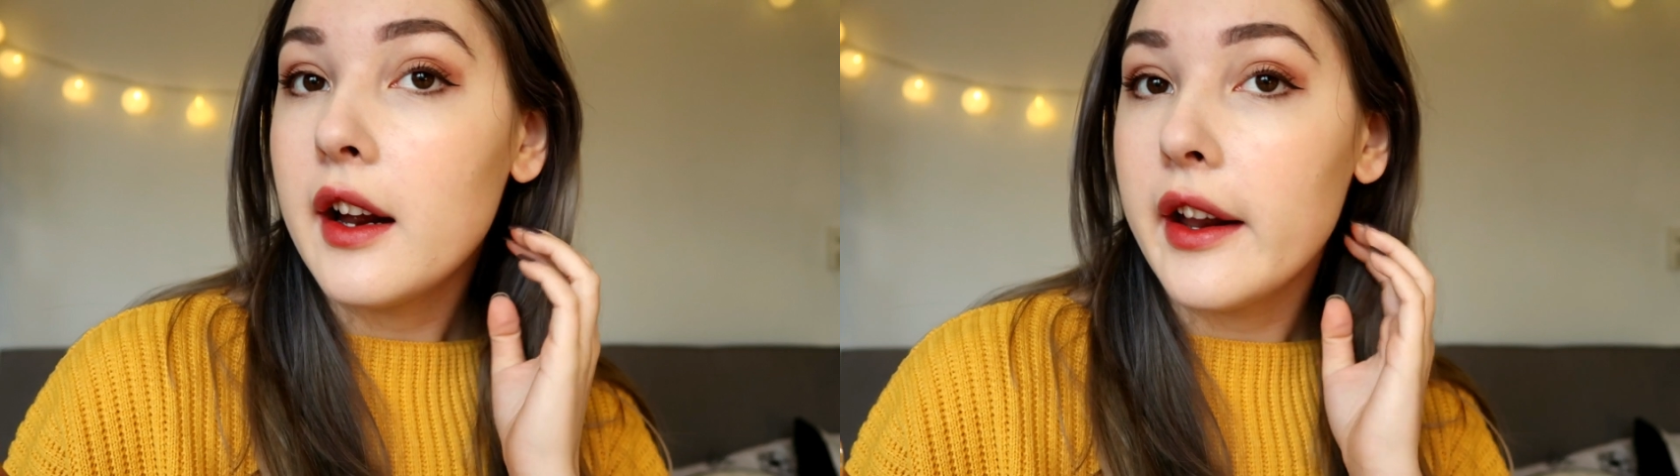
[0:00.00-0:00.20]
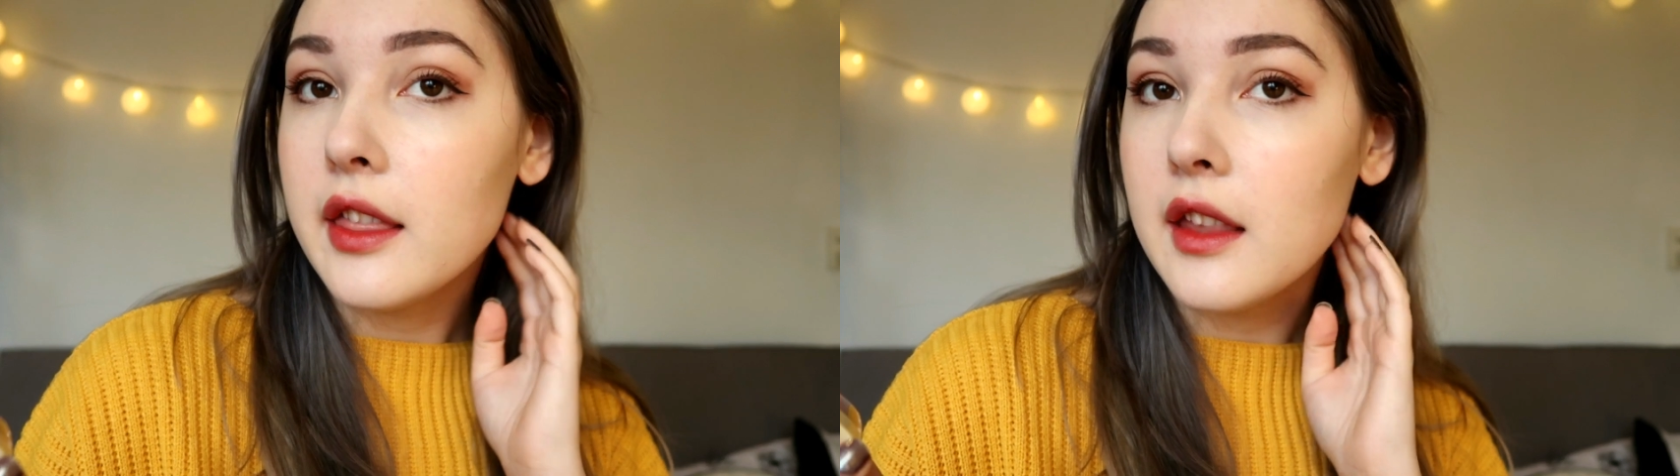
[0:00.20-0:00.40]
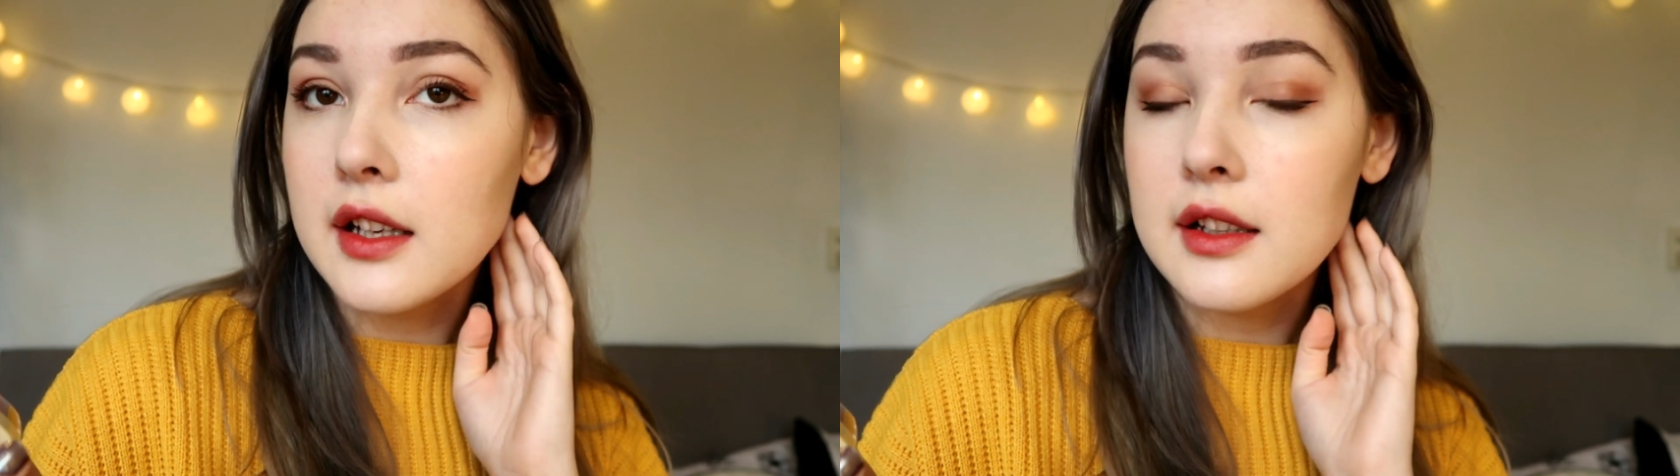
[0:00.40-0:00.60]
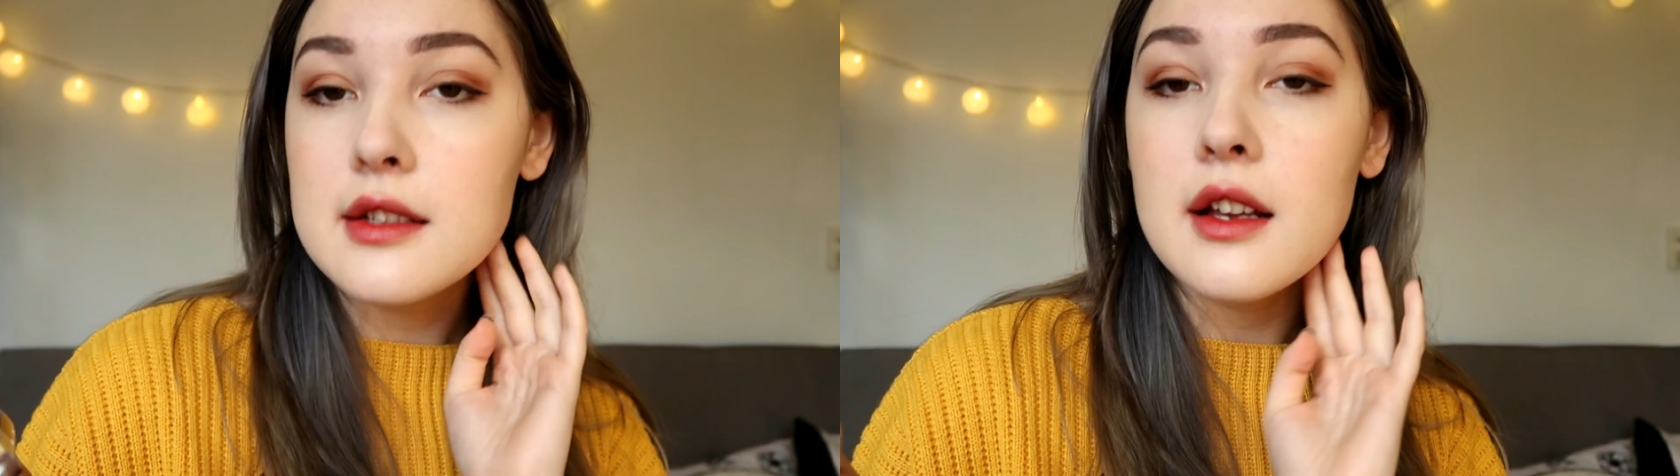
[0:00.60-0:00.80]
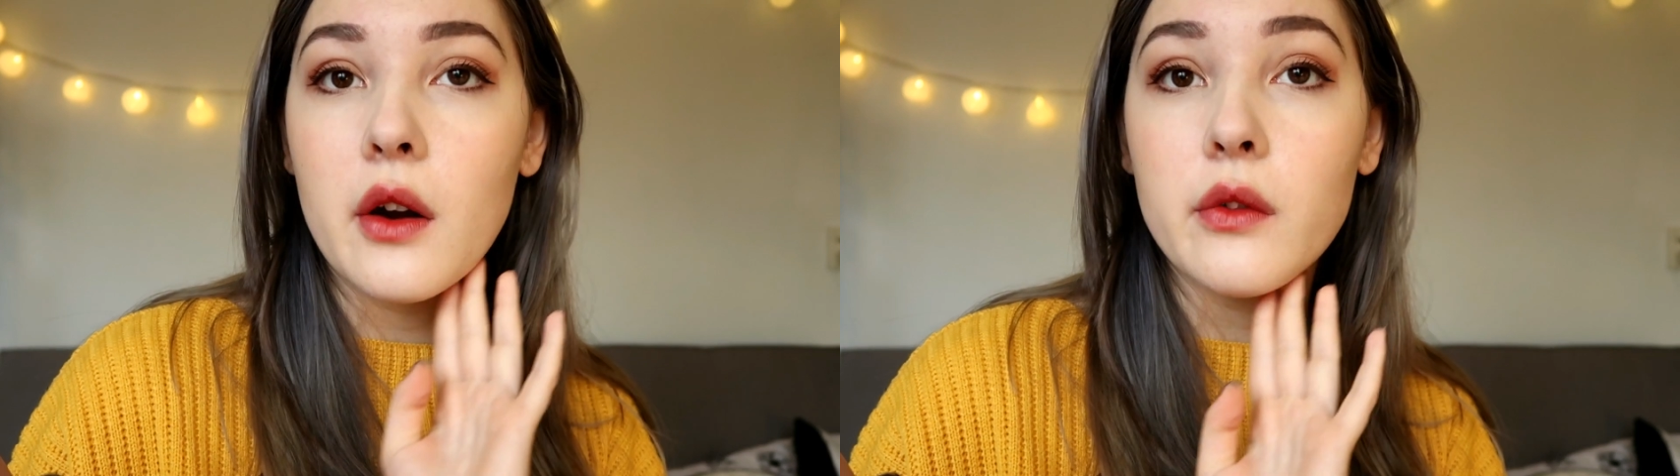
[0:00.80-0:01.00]
I think
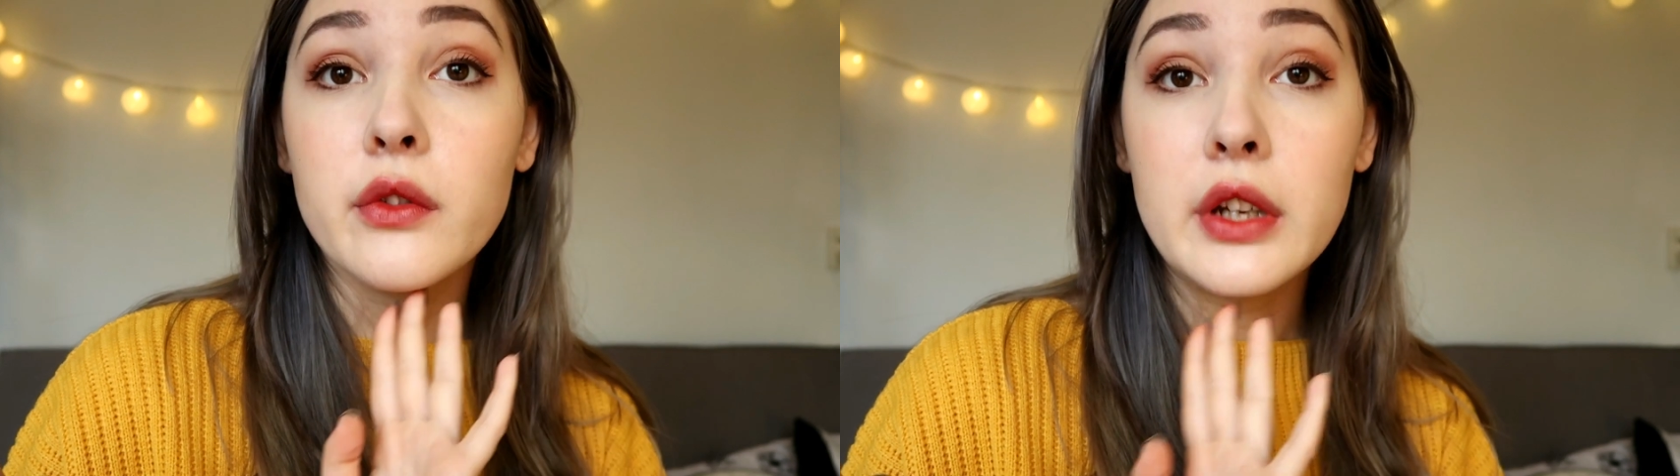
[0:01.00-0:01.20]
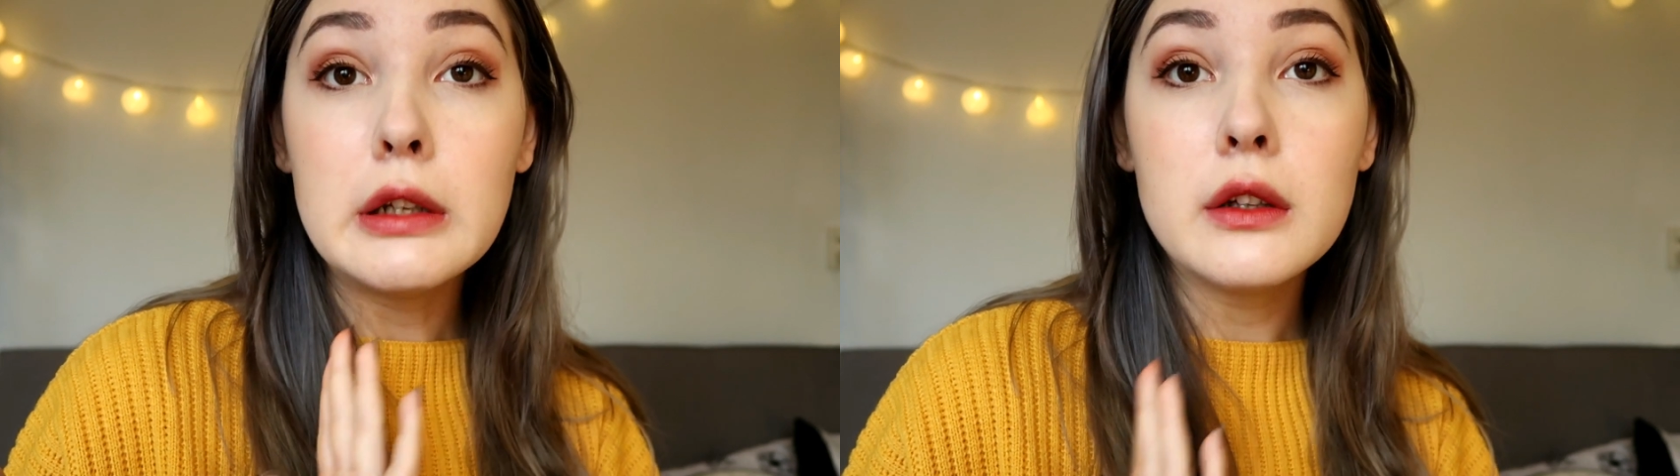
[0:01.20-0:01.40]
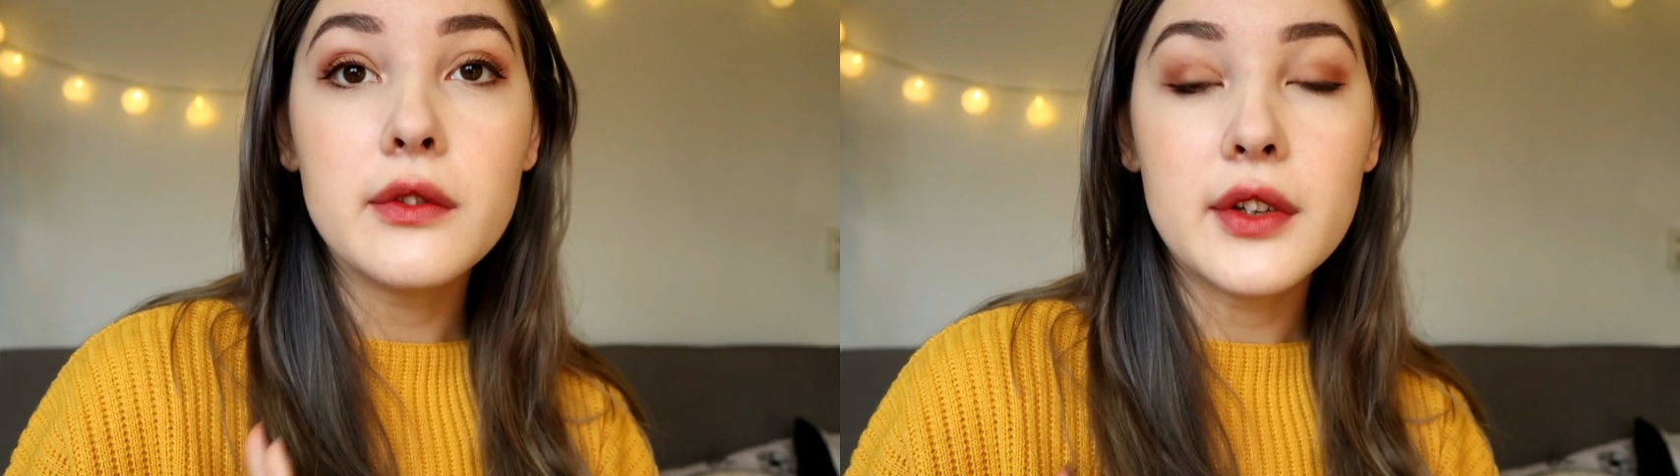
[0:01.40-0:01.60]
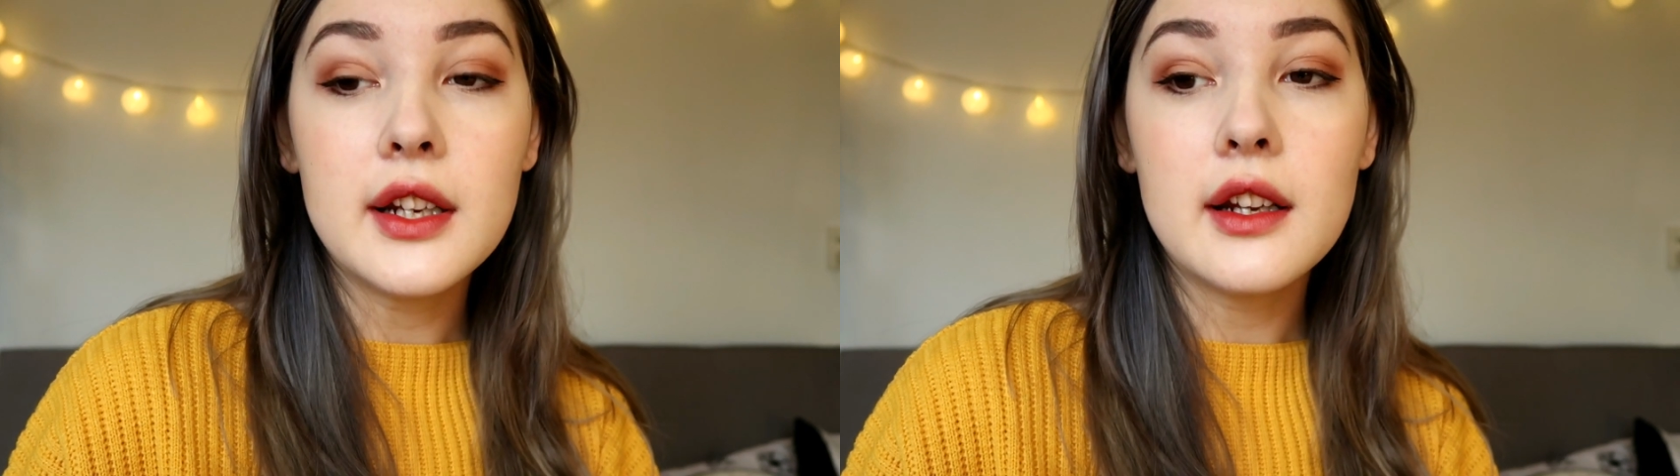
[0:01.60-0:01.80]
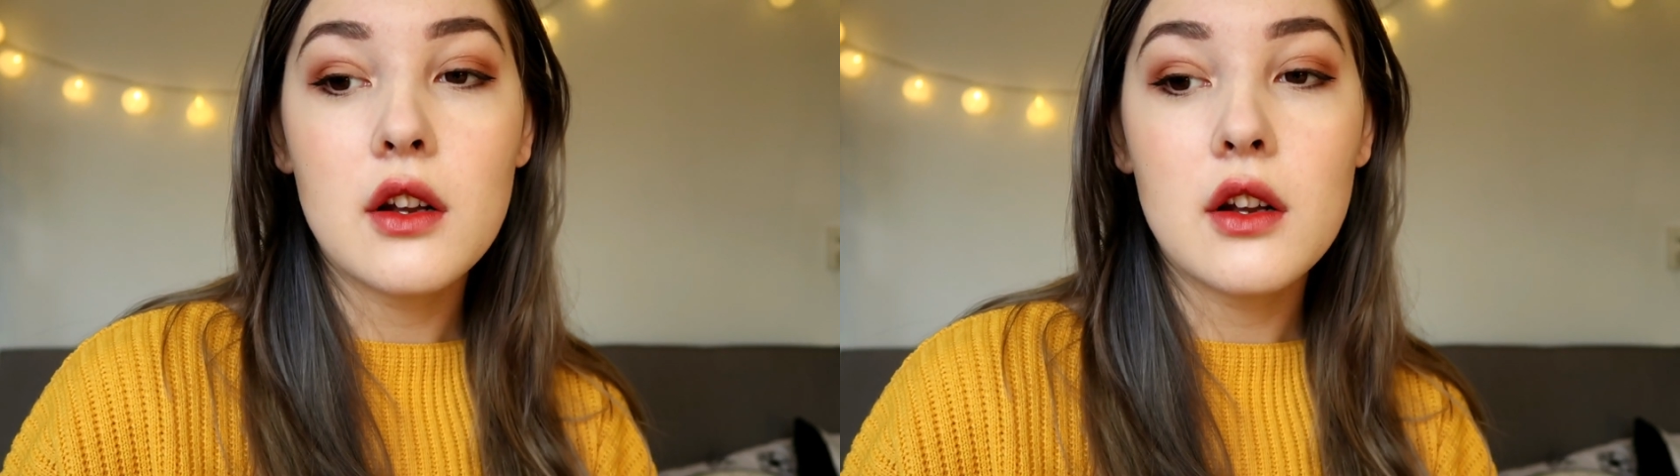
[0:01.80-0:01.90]
these are really